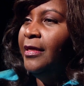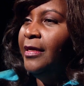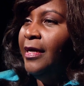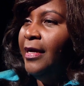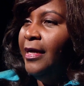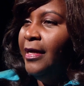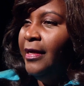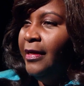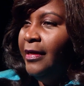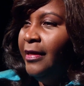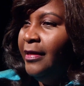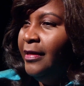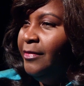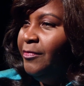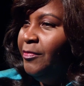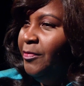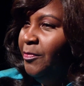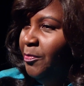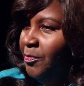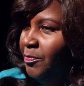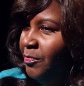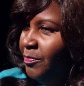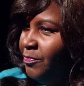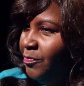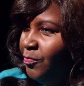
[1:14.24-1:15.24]
I
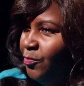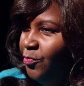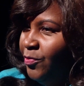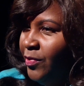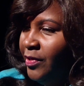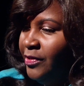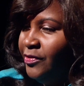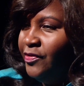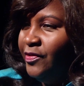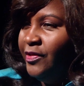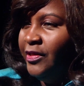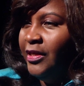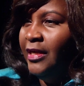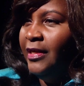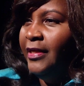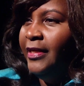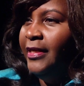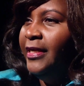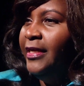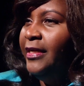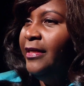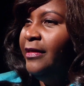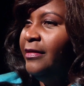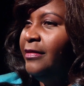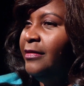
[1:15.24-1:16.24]
went to the
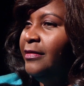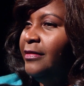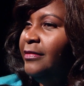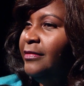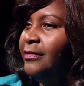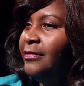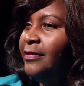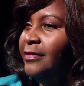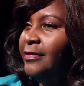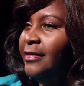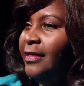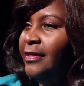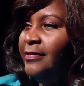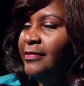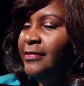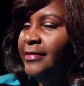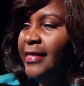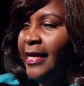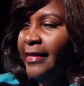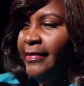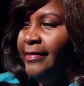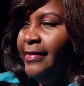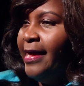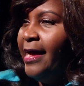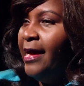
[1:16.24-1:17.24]
clinic, I
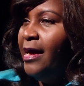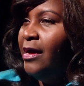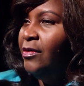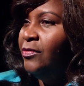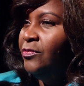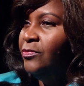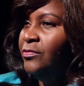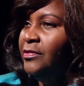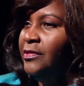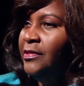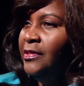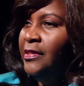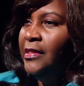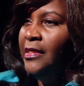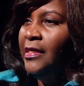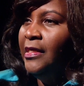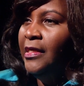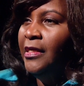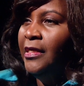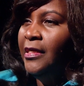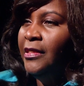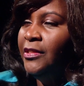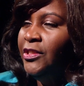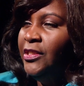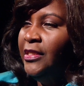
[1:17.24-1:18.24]
sat down.
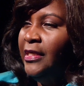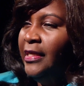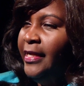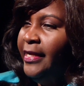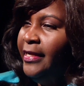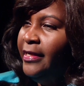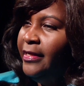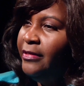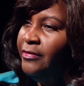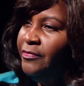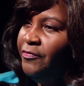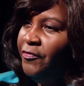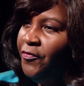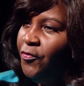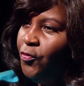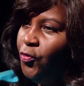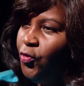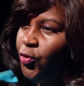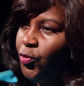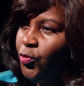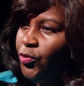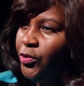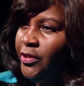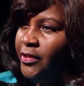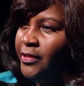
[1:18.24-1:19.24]
She leaned
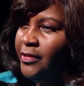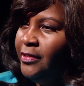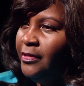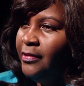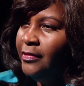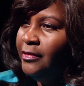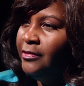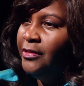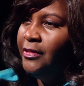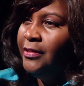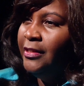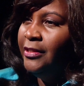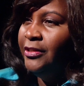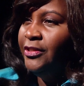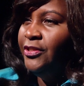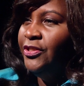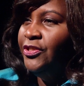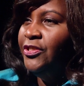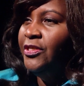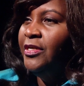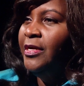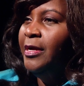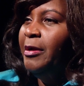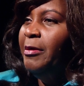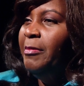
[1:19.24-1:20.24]
forward,
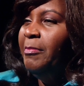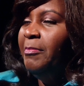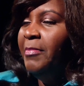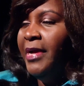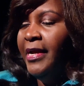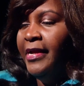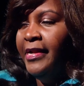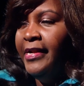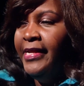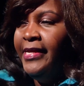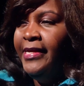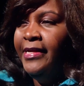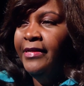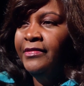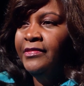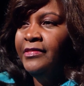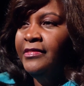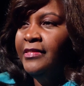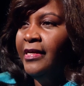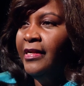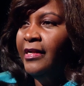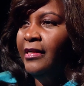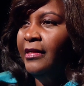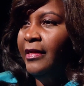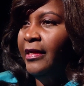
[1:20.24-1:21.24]
touched my knee and
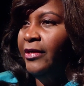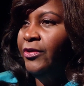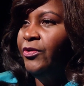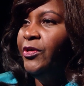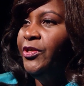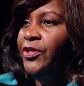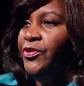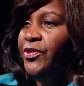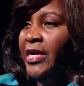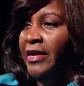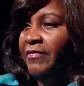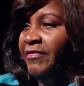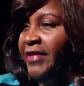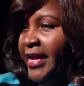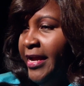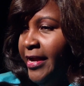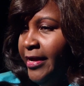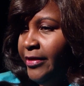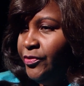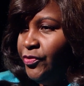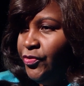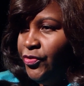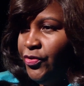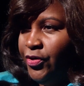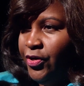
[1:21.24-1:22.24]
said, "Allegra, you have
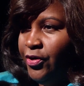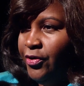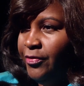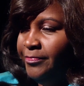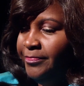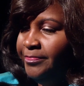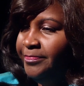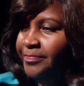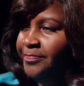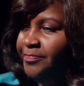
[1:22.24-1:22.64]
cancer."